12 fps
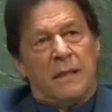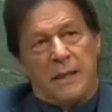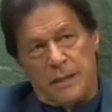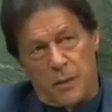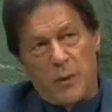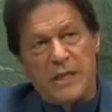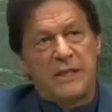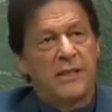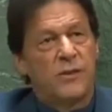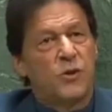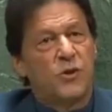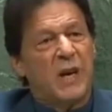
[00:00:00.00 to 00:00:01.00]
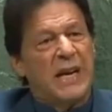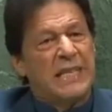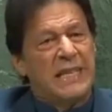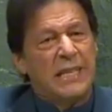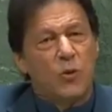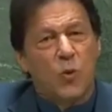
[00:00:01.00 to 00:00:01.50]
in the Western
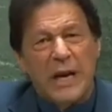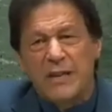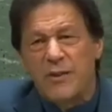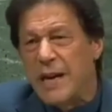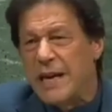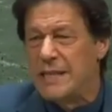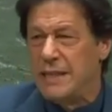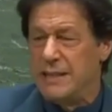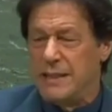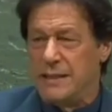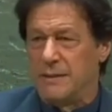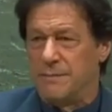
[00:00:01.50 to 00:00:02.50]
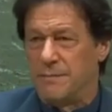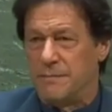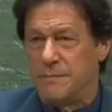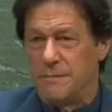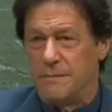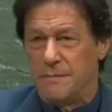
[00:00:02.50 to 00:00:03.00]
society, and quite rightly,
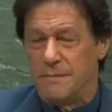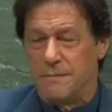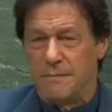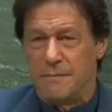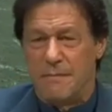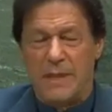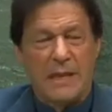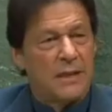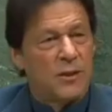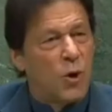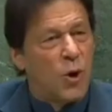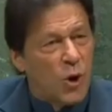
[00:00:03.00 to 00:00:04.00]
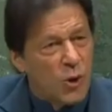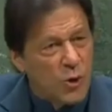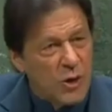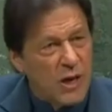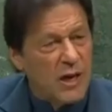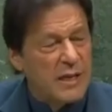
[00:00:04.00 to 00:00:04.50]
the
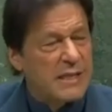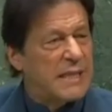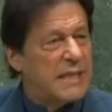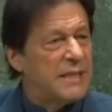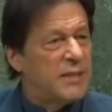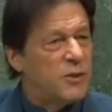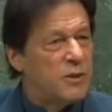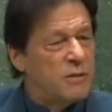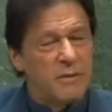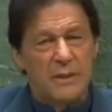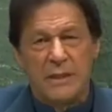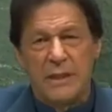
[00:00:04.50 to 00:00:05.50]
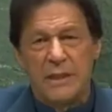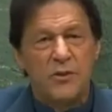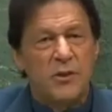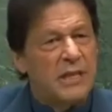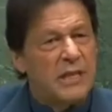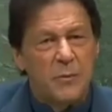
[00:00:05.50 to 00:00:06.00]
Holocaust is
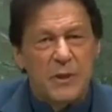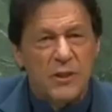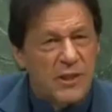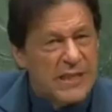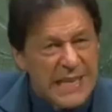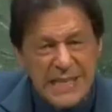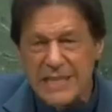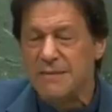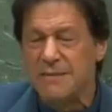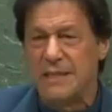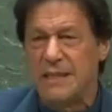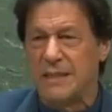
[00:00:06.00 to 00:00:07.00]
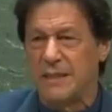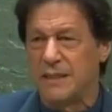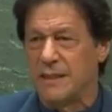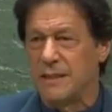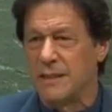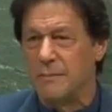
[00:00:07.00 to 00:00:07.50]
treated with sensitivity
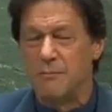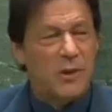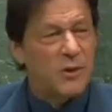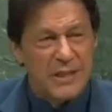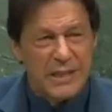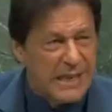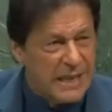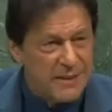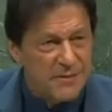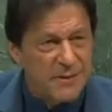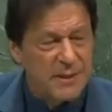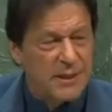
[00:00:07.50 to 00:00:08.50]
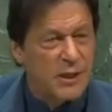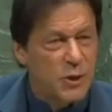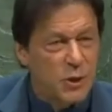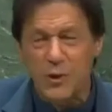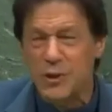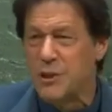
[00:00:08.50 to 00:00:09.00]
because it gives the
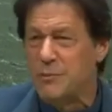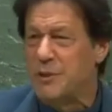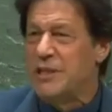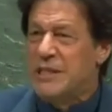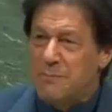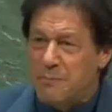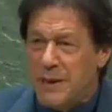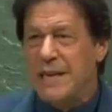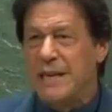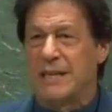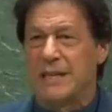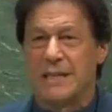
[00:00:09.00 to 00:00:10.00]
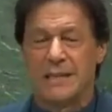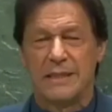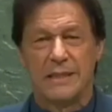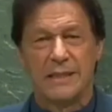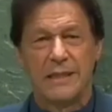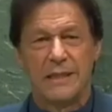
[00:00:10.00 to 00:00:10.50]
Jewish community pain.
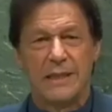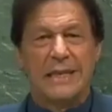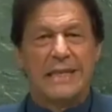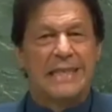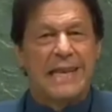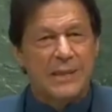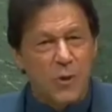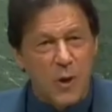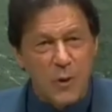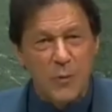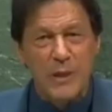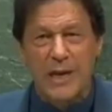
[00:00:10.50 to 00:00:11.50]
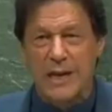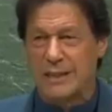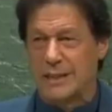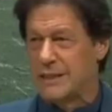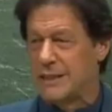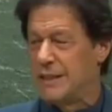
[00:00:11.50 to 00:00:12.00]
That's all we
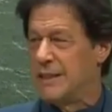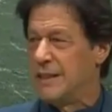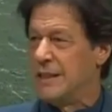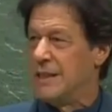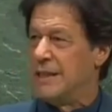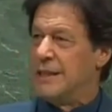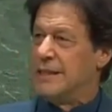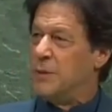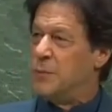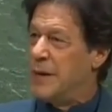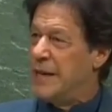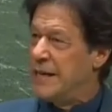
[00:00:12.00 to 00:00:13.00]
ask. That